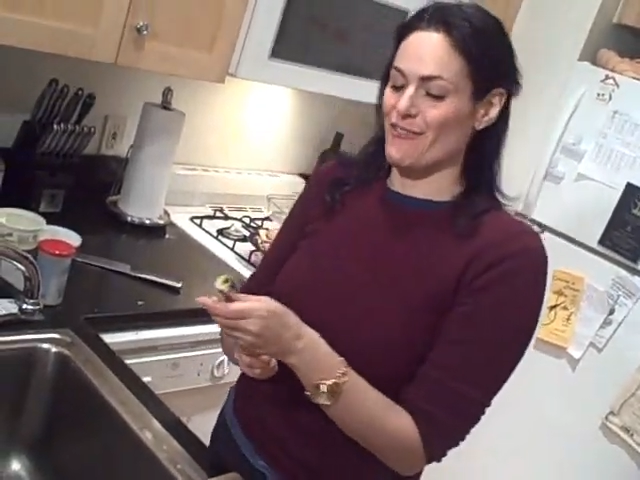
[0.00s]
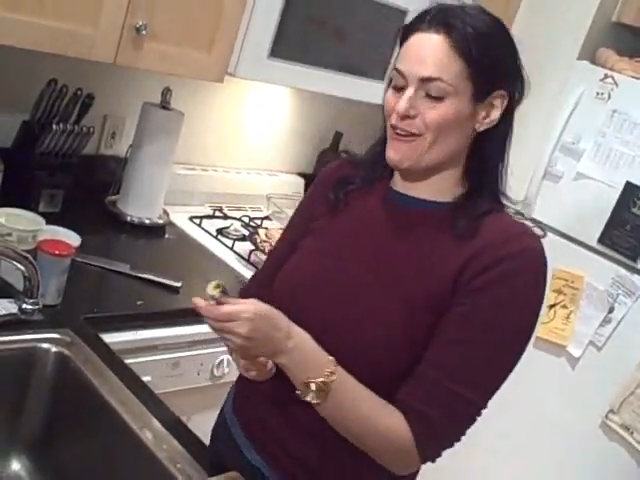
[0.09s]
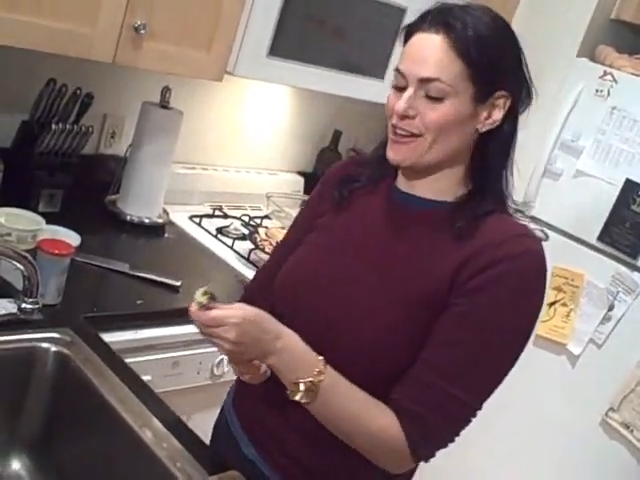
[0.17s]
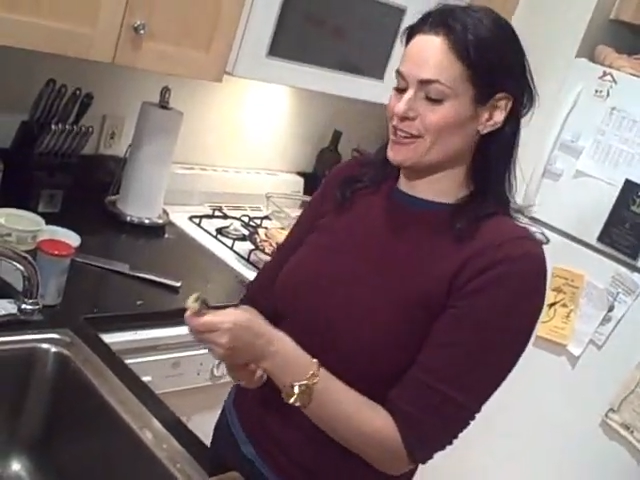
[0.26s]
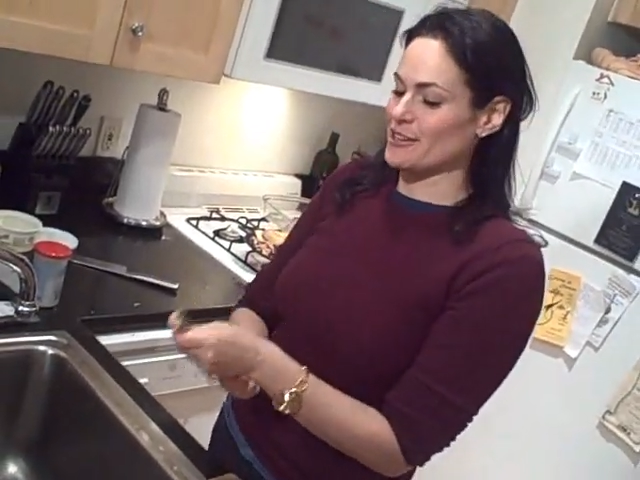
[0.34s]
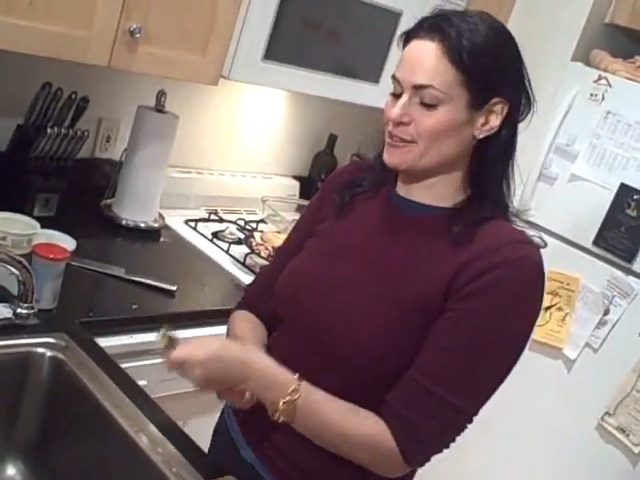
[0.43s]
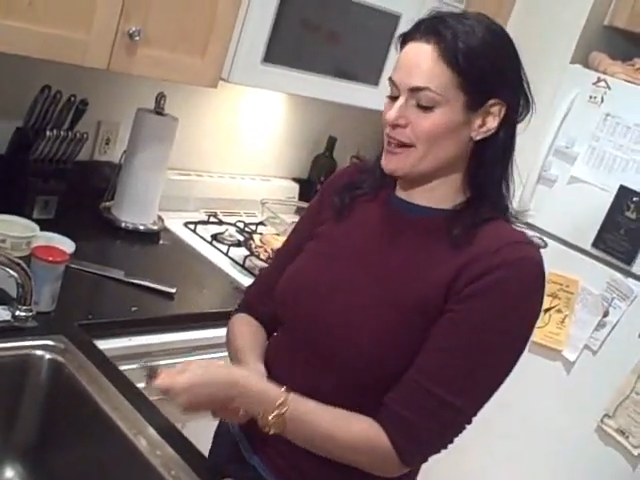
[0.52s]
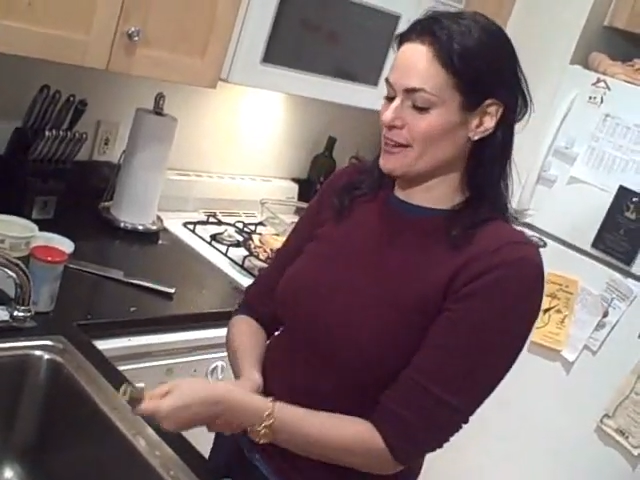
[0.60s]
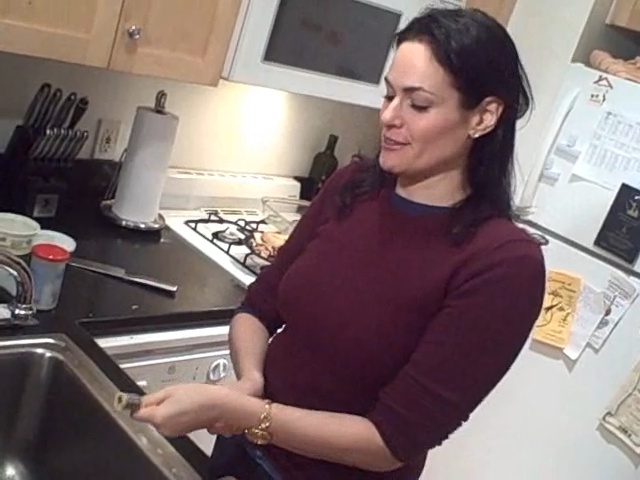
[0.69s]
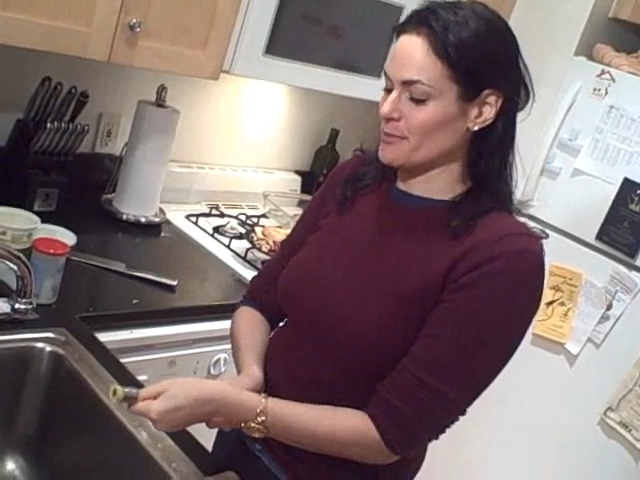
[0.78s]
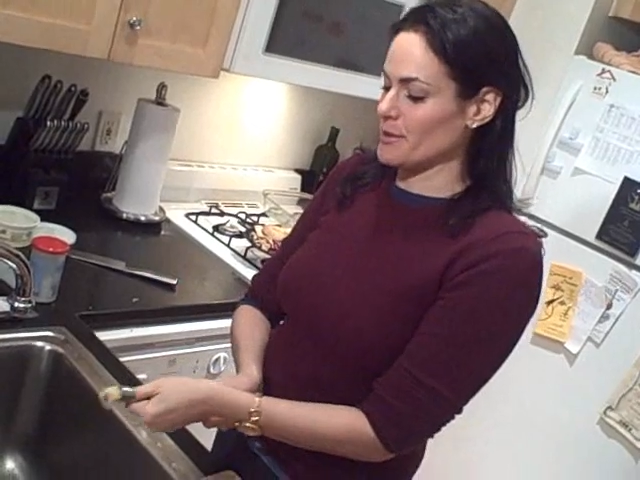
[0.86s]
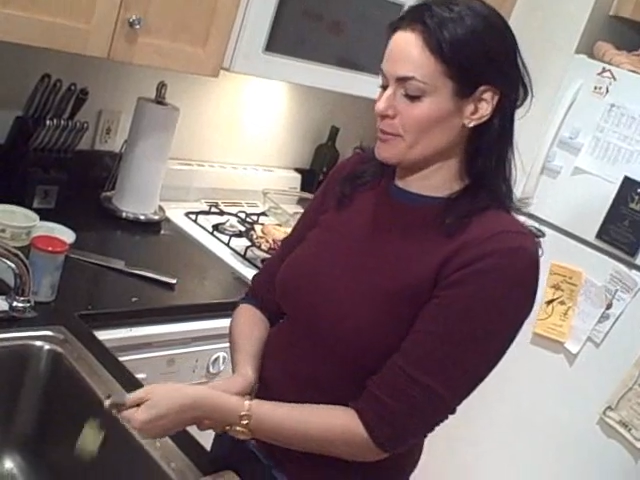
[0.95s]
for all you
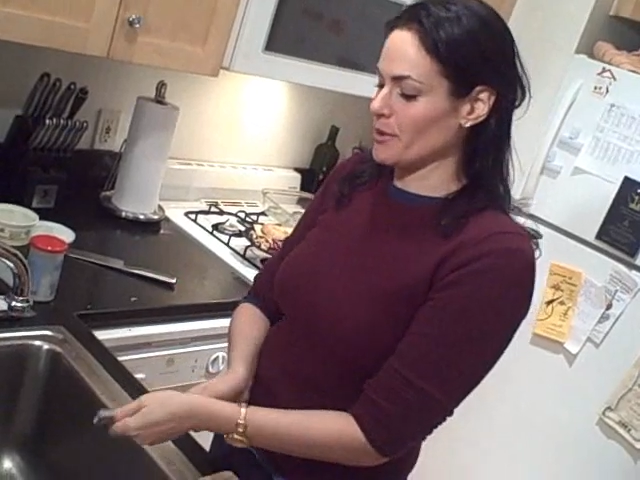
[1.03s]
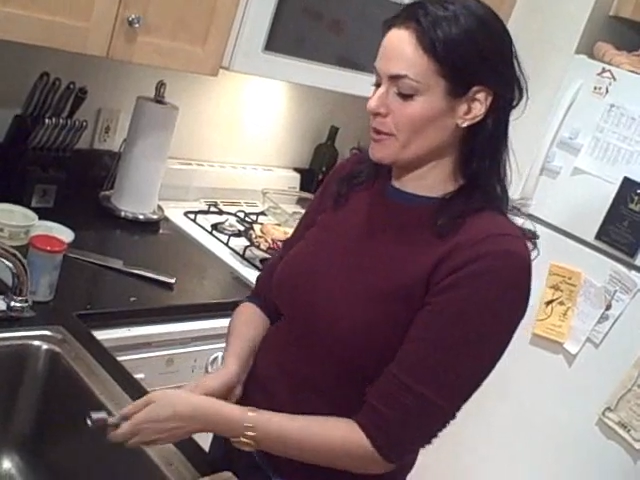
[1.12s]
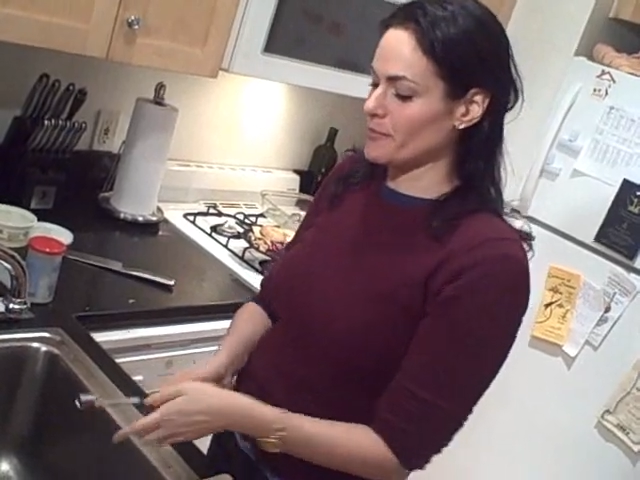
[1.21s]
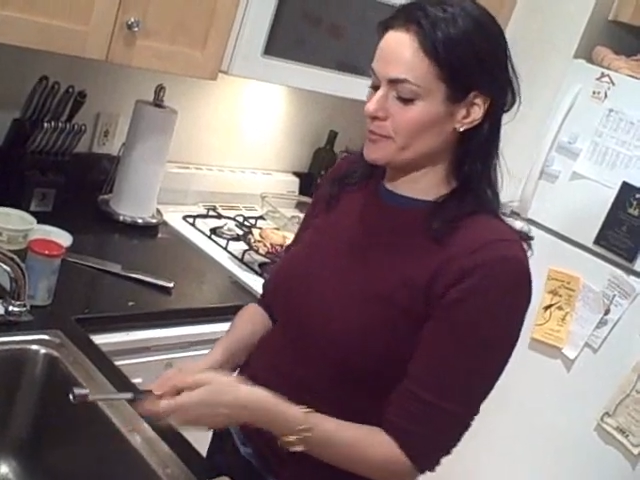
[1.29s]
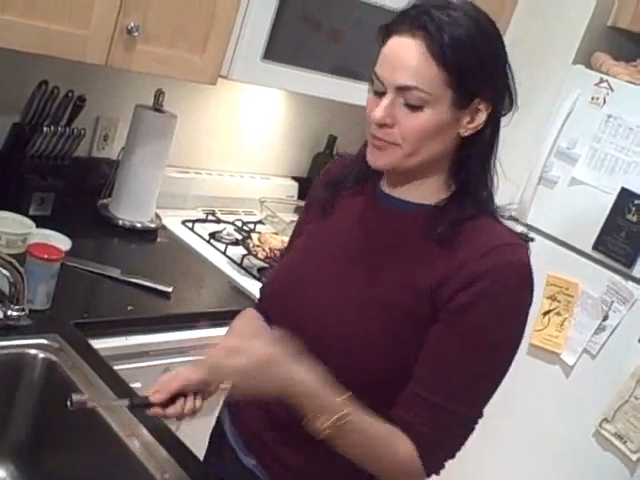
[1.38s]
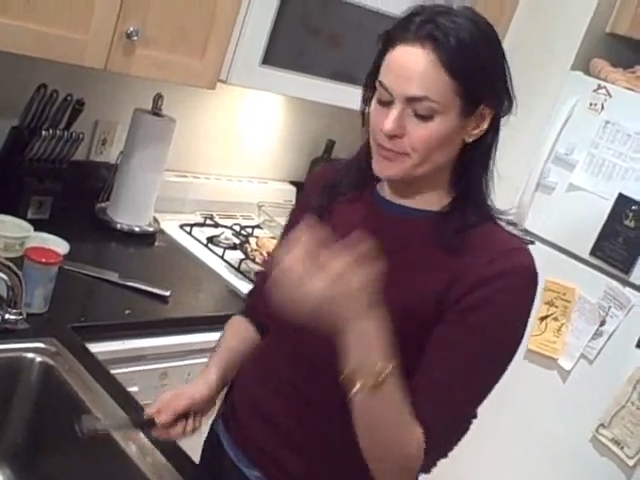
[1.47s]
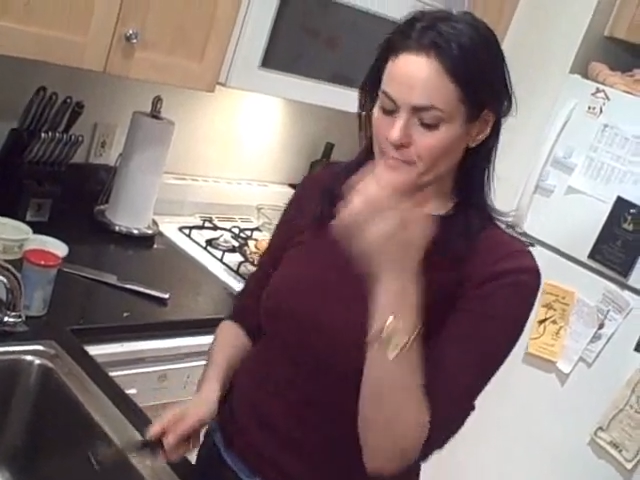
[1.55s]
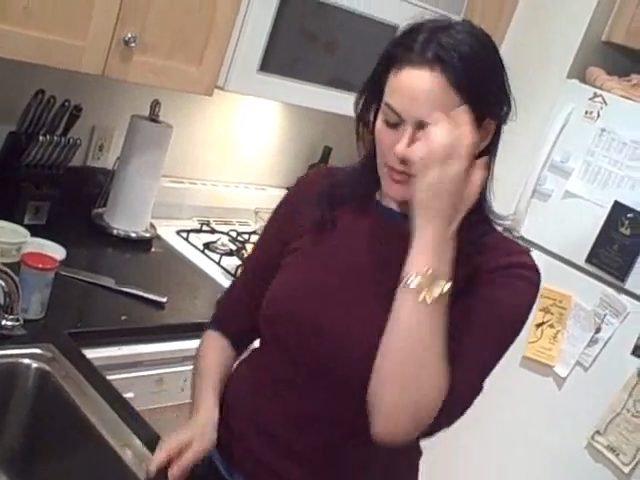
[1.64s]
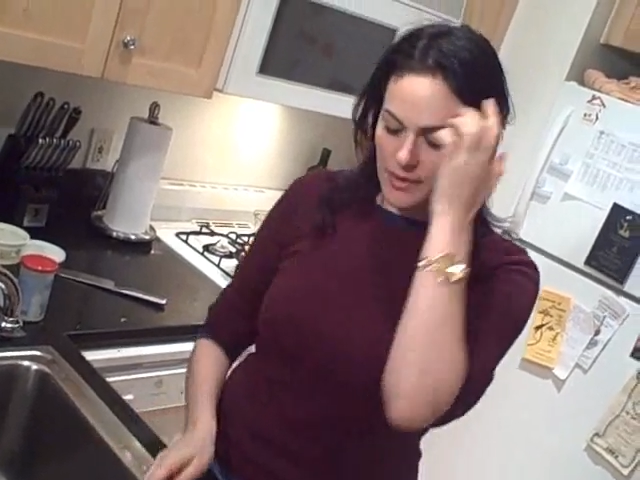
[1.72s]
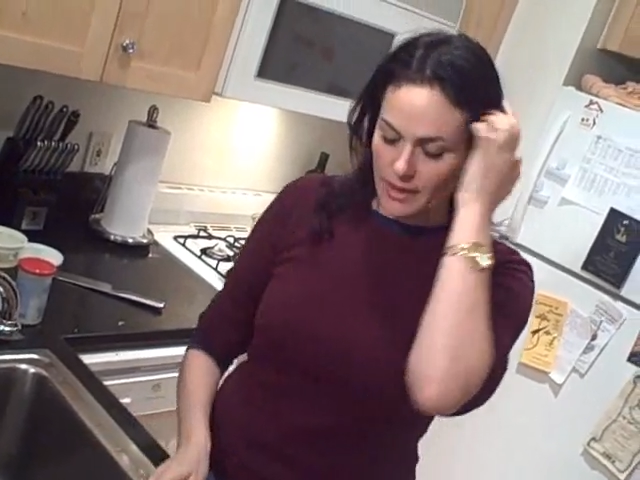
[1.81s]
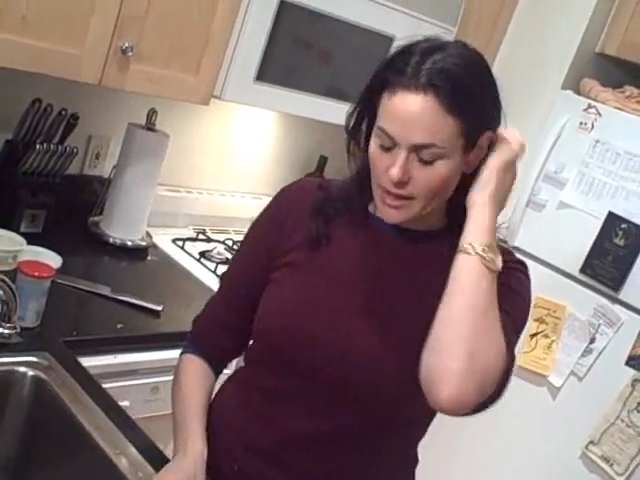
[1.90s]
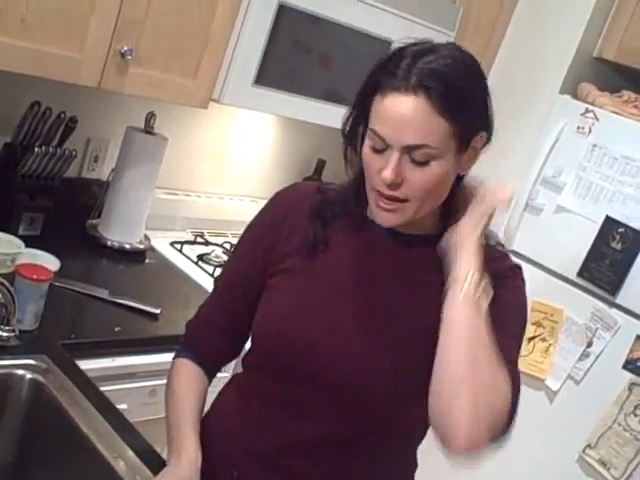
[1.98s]
healthy people.
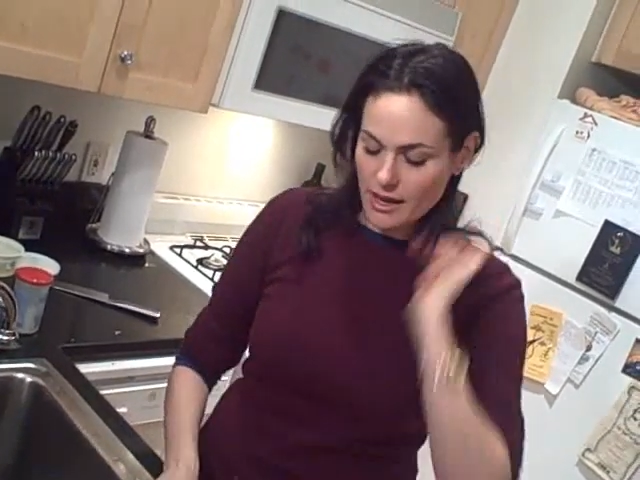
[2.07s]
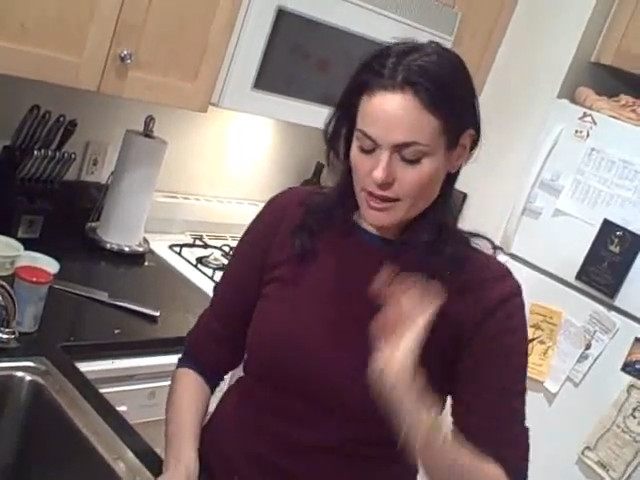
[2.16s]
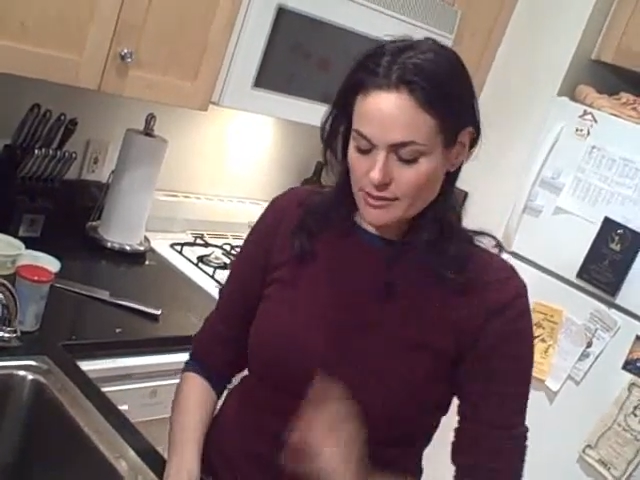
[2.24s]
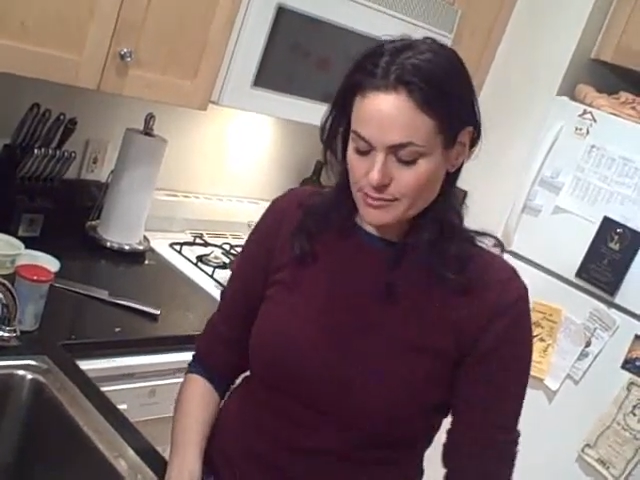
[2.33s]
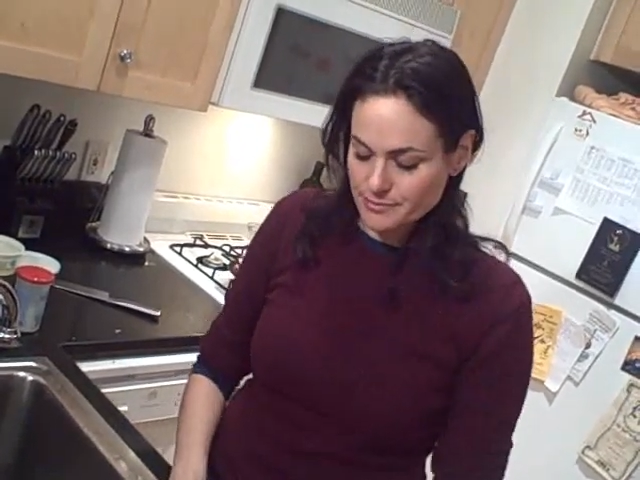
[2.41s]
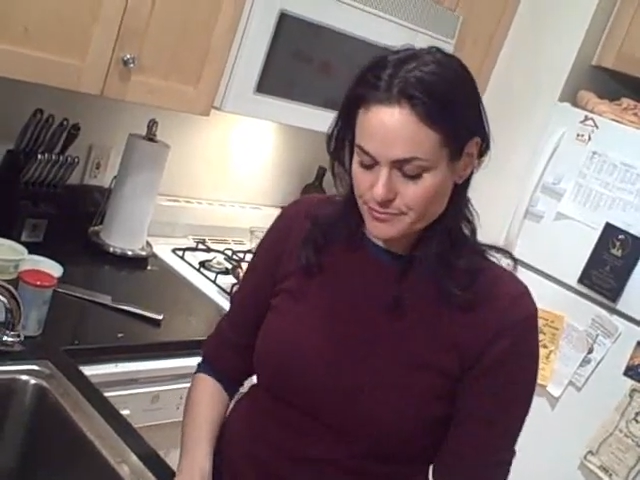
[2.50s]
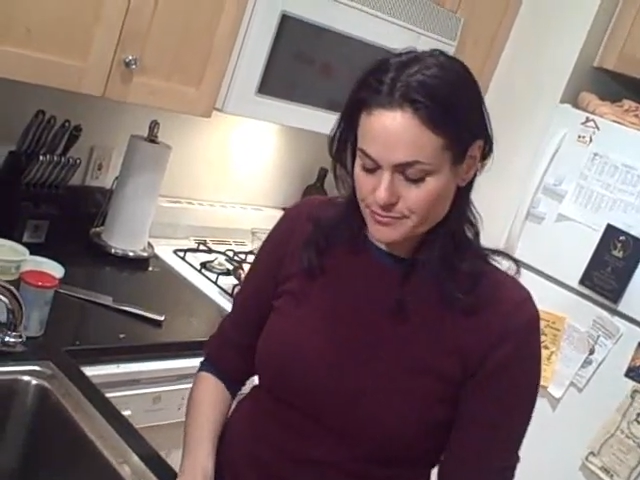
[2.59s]
I